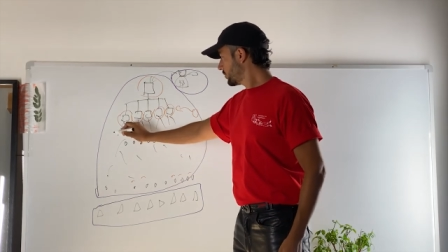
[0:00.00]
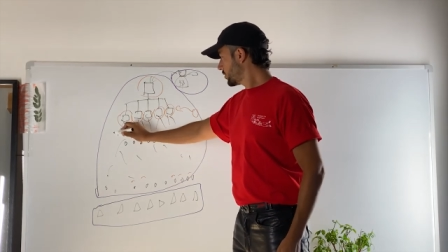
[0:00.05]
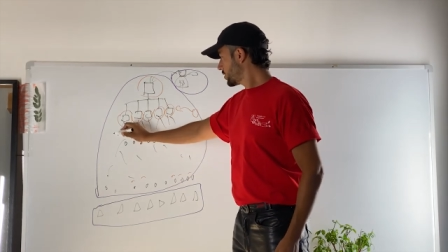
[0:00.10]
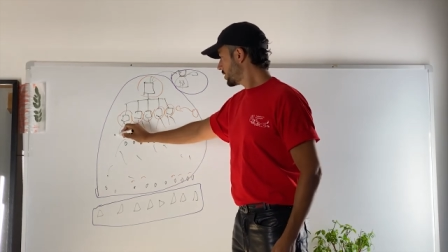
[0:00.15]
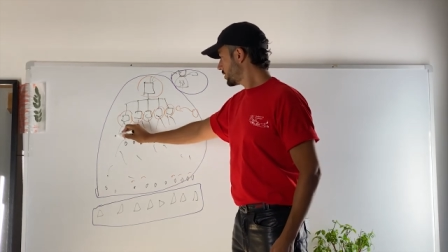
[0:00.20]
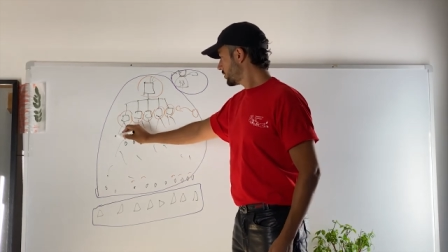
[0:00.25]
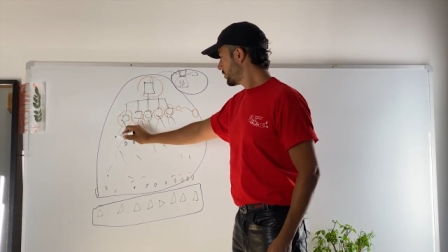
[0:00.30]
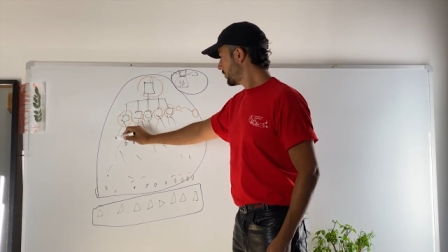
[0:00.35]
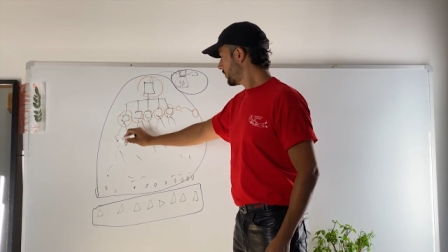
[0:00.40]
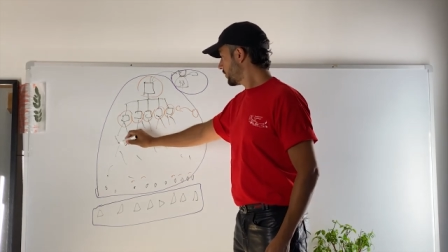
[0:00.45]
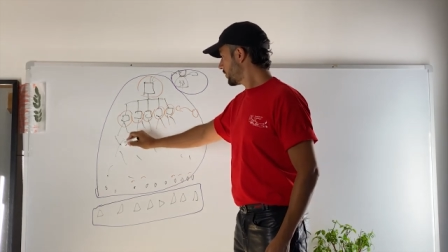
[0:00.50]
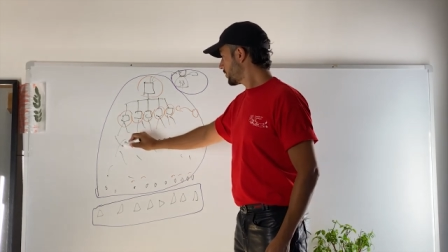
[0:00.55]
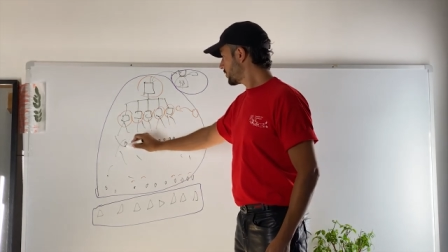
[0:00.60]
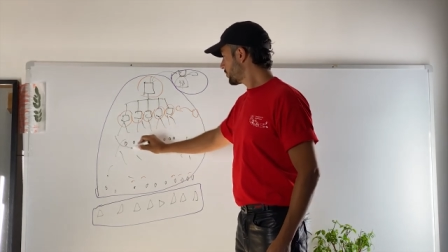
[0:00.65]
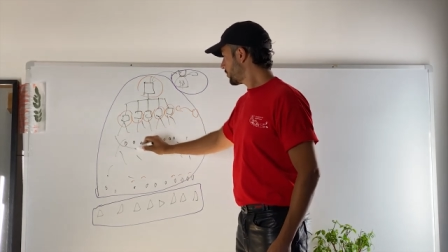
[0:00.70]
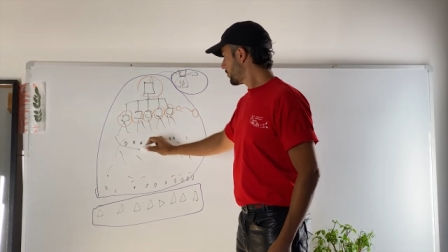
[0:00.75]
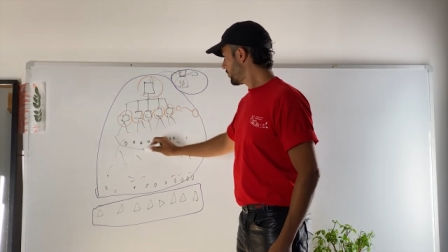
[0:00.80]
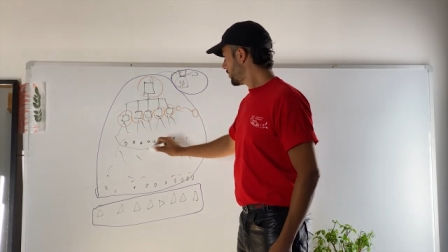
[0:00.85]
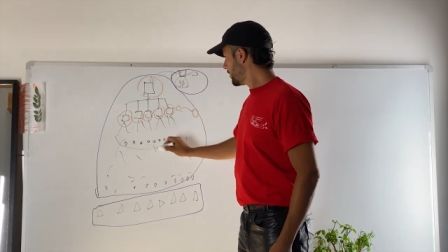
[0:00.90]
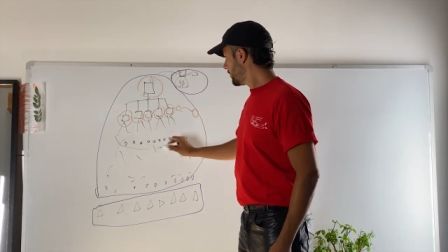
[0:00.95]
which is the
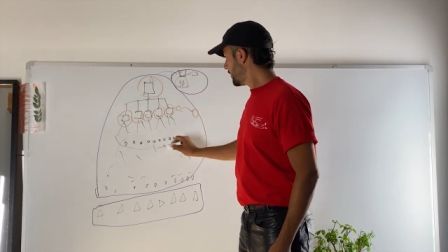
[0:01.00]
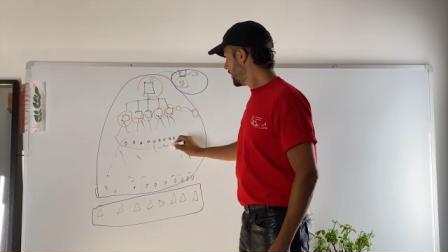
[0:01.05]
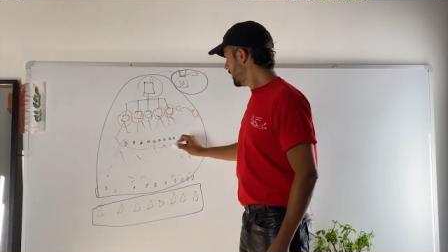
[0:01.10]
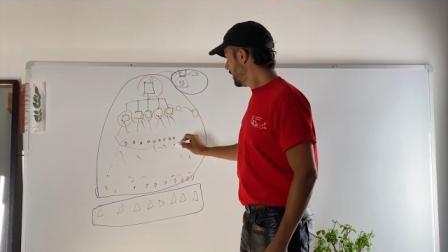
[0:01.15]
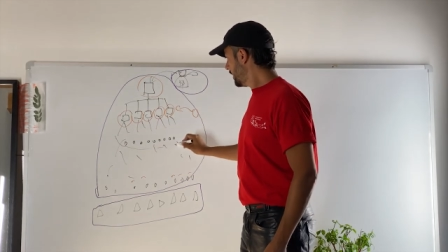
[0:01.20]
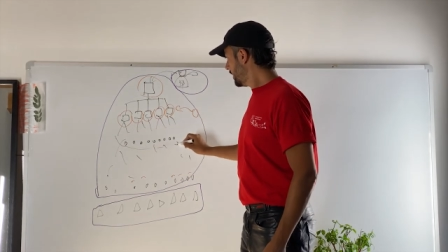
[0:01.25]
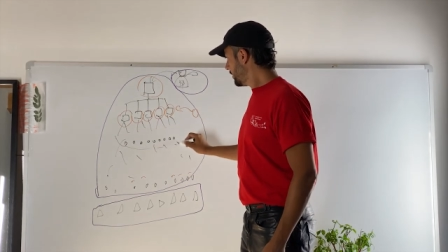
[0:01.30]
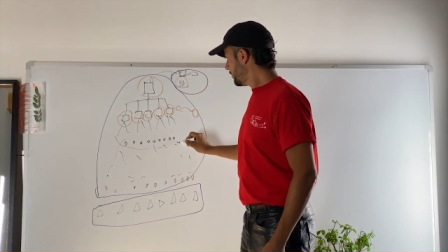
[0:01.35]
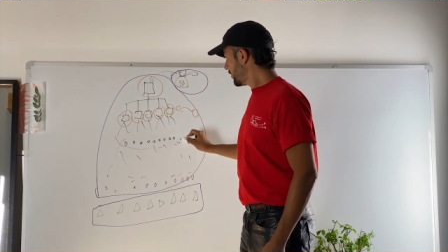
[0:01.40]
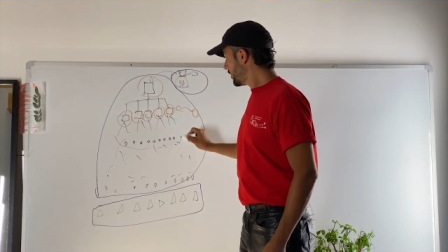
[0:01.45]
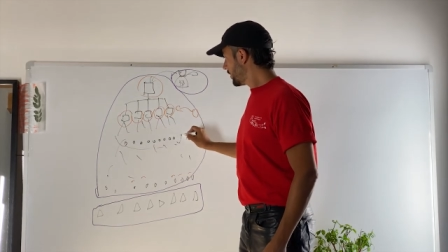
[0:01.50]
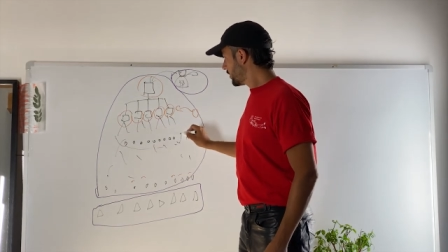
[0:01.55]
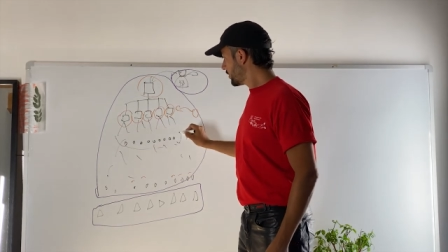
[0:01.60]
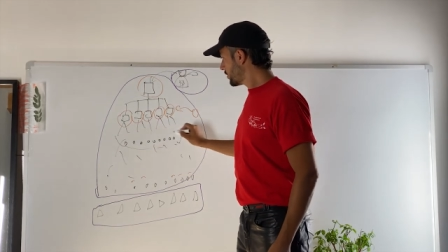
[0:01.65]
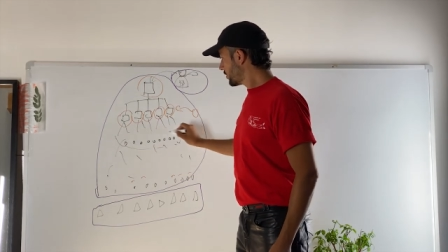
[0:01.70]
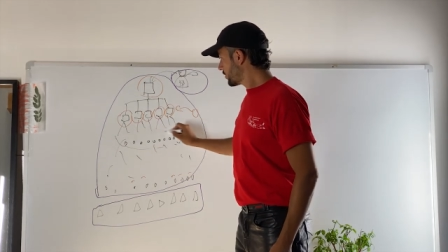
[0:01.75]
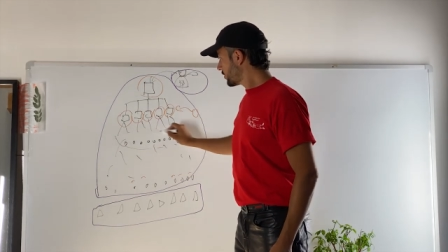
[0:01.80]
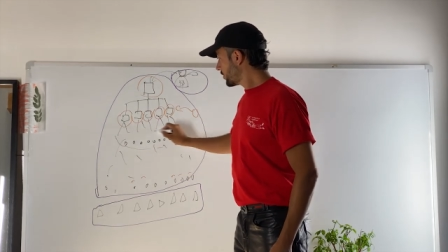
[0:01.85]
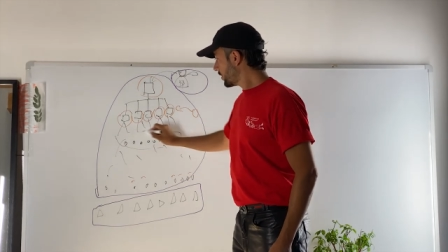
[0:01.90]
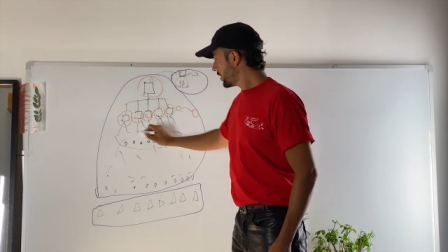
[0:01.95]
first problem, but there
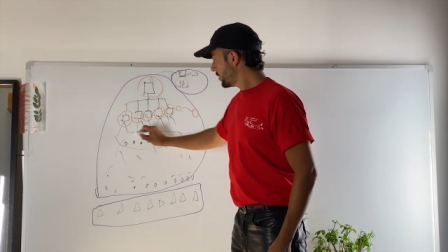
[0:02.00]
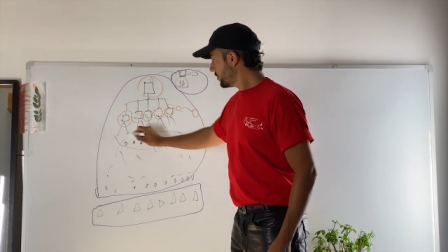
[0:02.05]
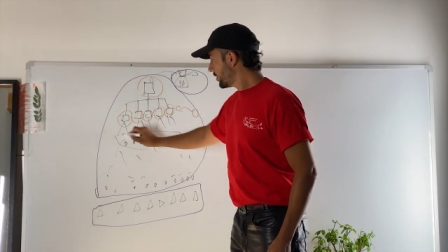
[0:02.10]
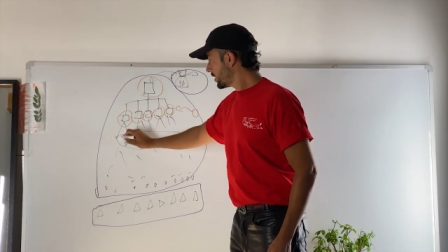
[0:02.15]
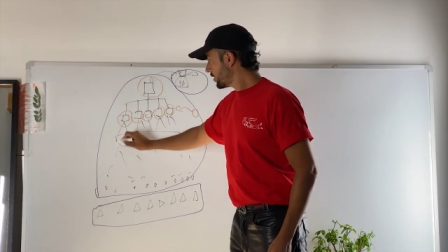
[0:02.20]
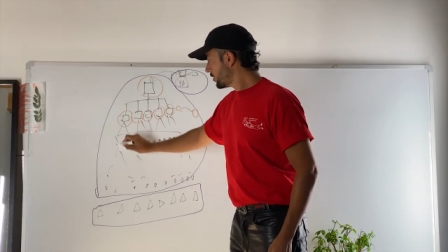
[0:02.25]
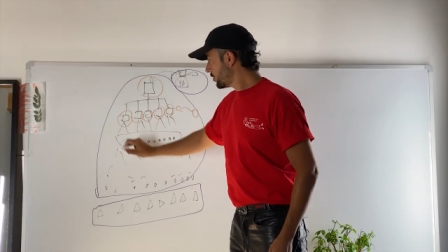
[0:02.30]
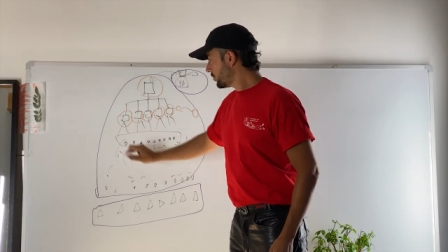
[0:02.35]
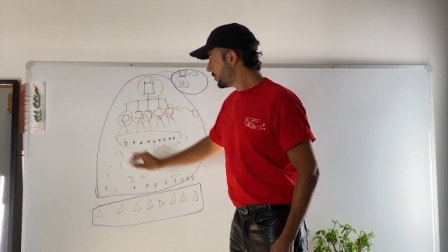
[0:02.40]
is also a limited